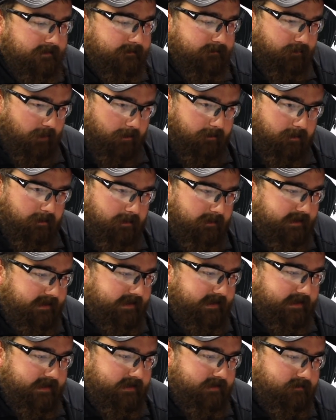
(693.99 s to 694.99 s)
probably
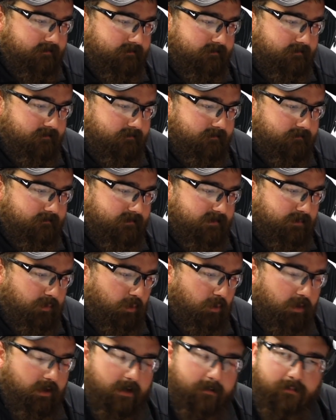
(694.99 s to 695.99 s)
get
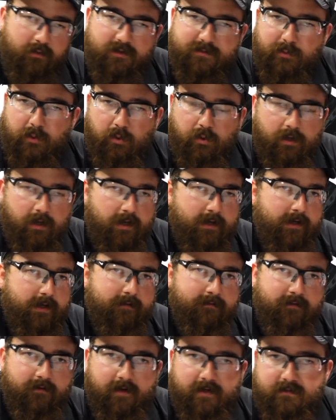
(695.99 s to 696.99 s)
spool gun, push pull gun,
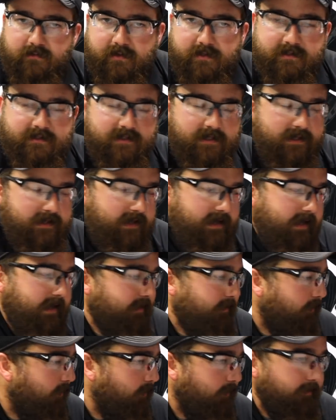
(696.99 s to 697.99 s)
if you guys want to see
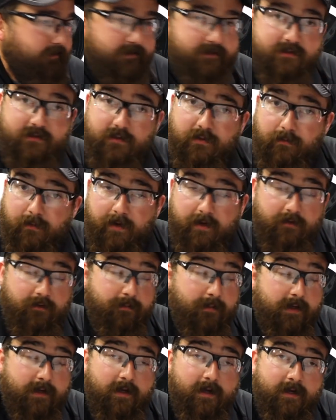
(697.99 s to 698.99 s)
that or just the regular
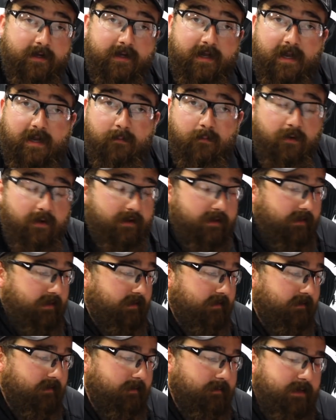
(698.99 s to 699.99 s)
MIG gun it came with,
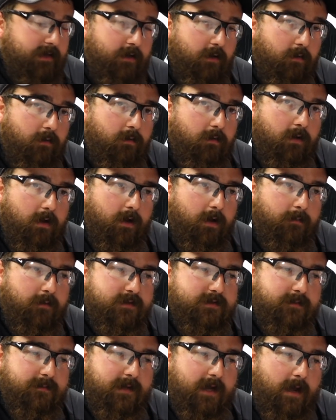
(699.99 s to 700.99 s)
let me know. Uh,
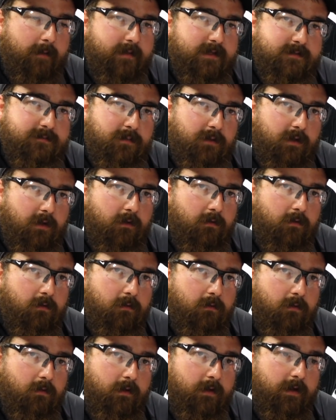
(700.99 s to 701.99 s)
put some comments below
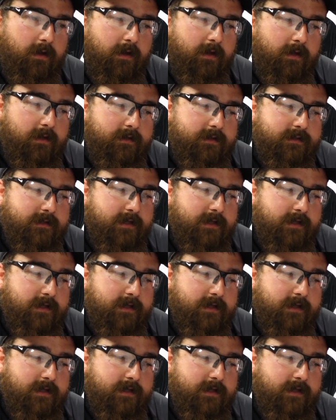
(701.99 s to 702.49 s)
and